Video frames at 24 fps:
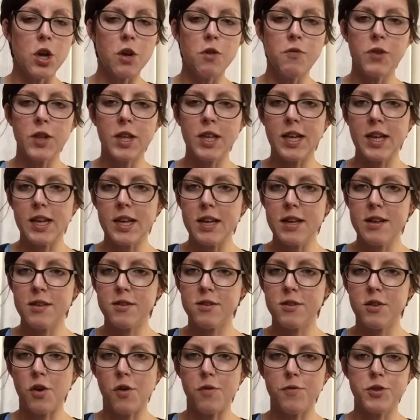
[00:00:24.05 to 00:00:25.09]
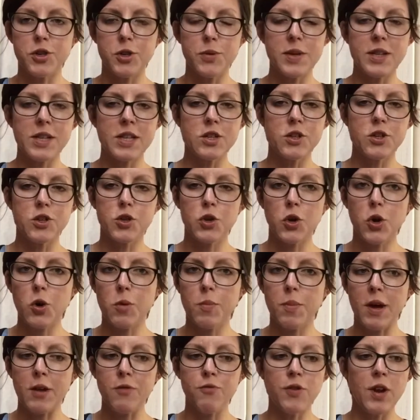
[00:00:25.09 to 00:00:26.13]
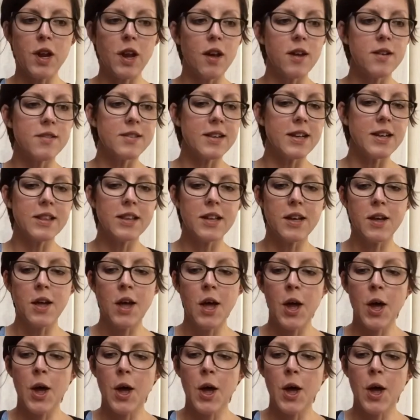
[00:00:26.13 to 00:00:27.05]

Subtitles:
over the years of doing this job and realizing that